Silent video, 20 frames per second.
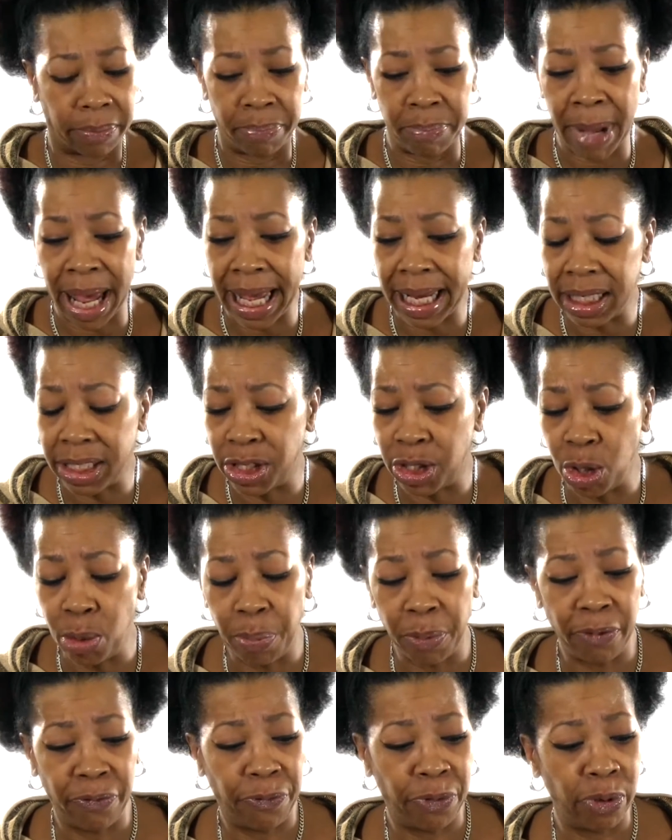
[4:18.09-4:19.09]
make
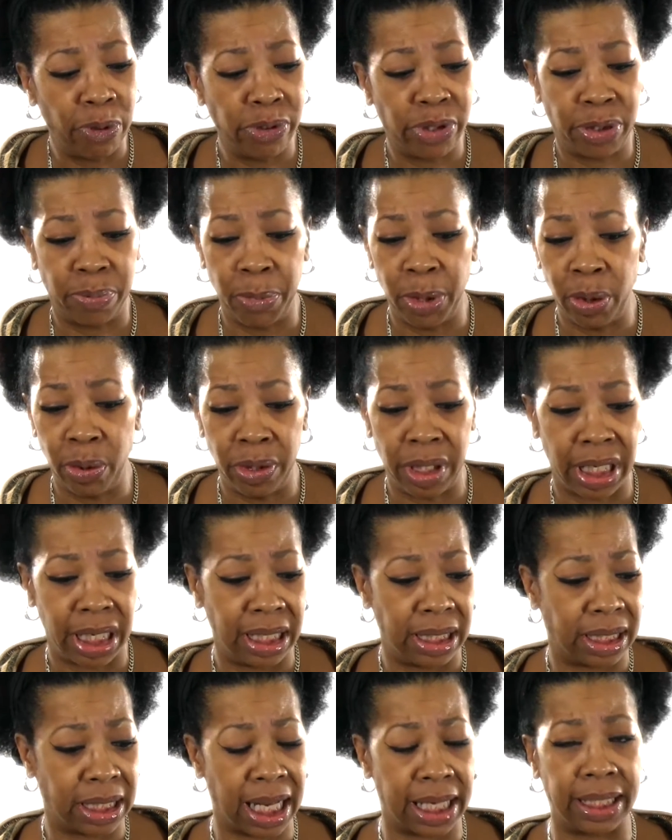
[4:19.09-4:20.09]
superfood
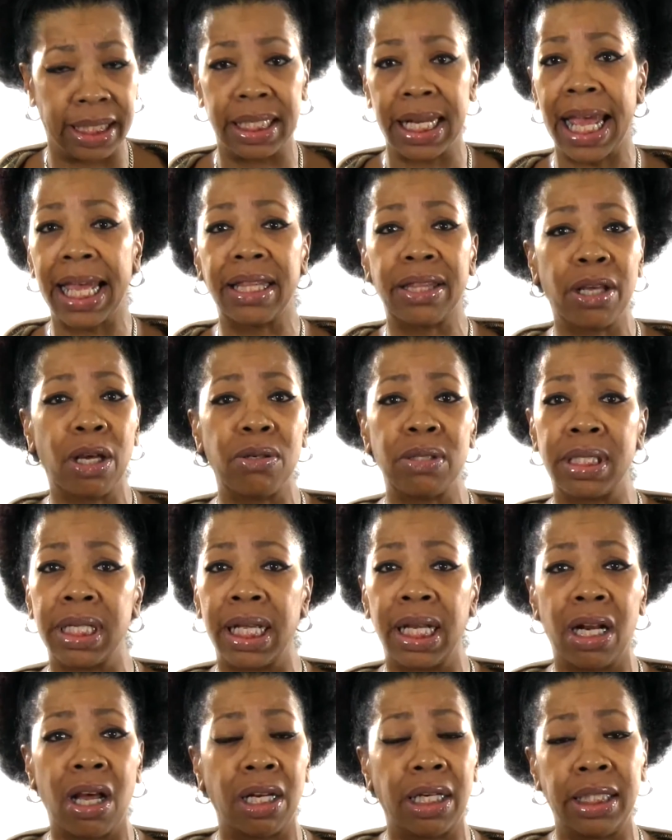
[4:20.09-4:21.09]
smoothies and take those
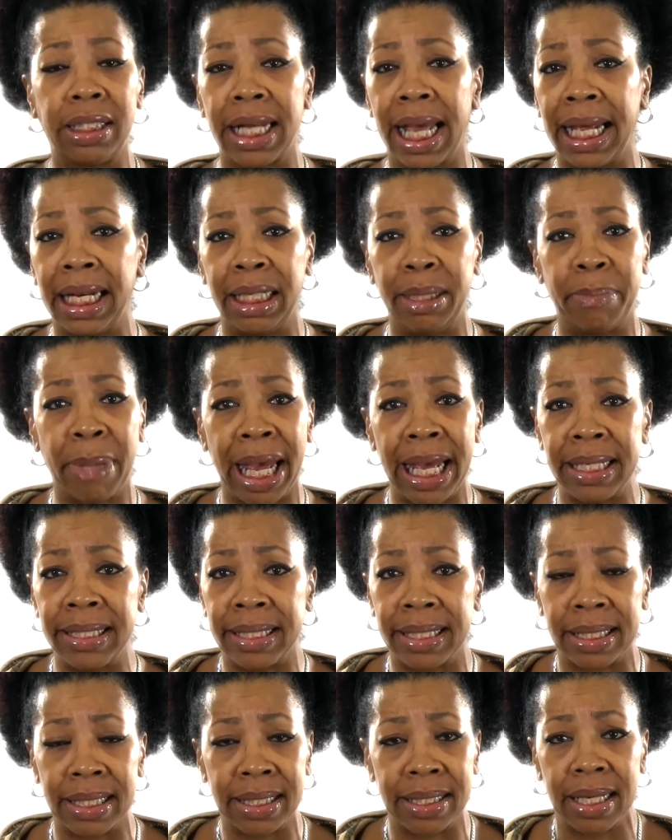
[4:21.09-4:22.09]
in on a daily
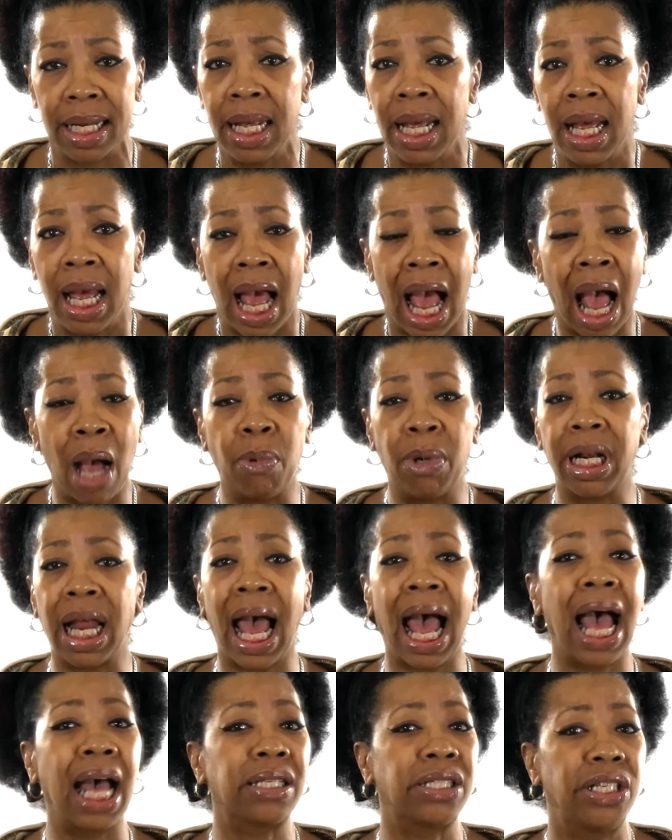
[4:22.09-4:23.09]
basis. I would
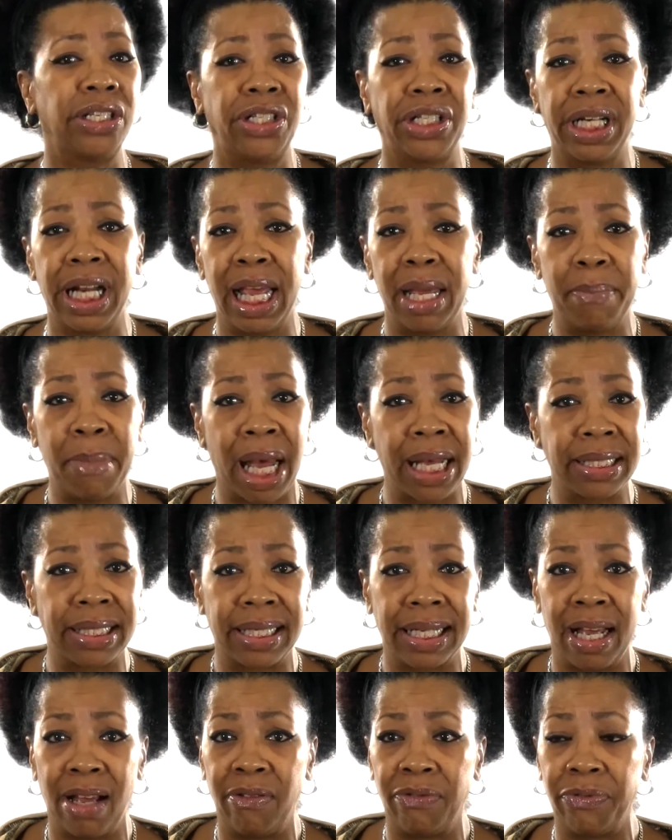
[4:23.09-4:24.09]
oxygenate
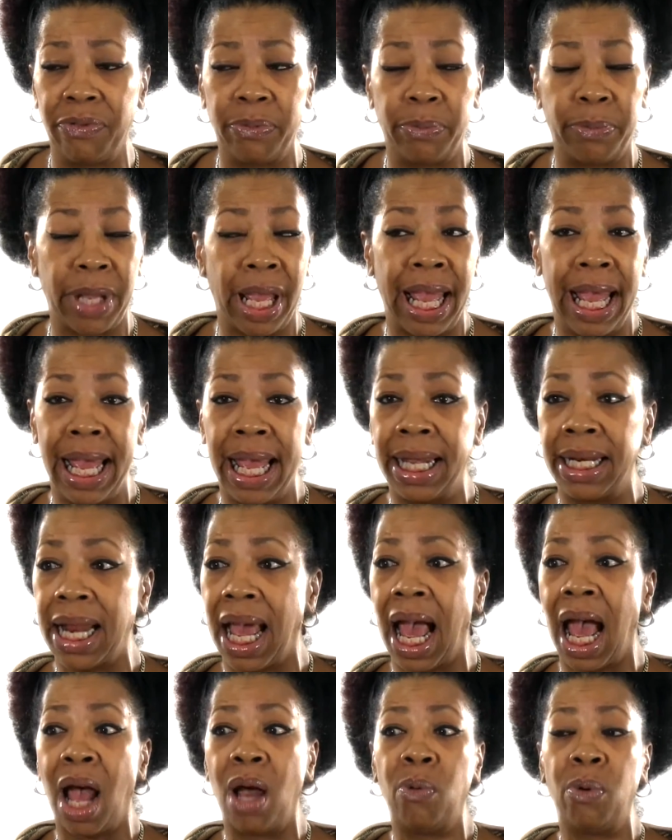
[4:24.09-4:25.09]
myself and
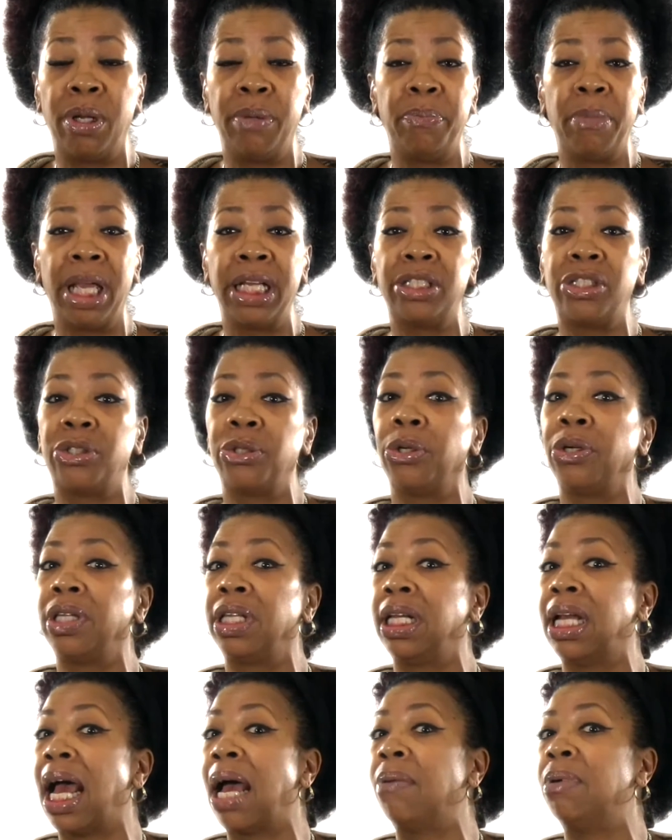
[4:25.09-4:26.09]
I would make sure
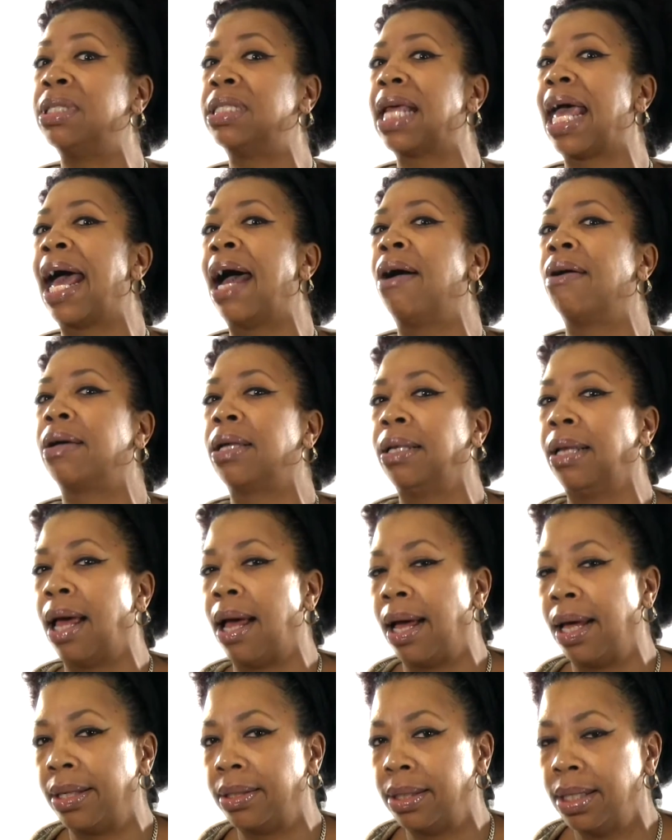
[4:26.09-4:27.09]
that I was
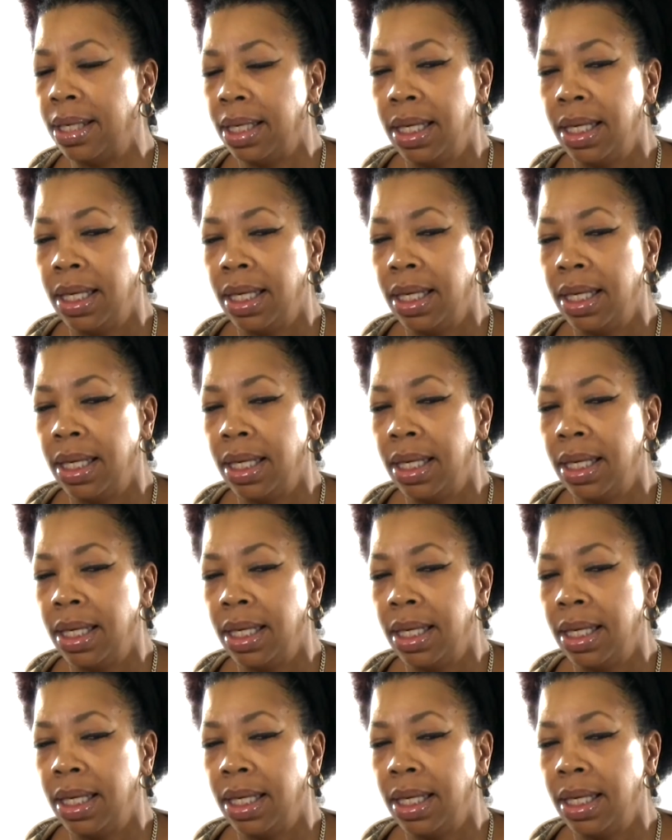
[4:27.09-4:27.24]
alkaline.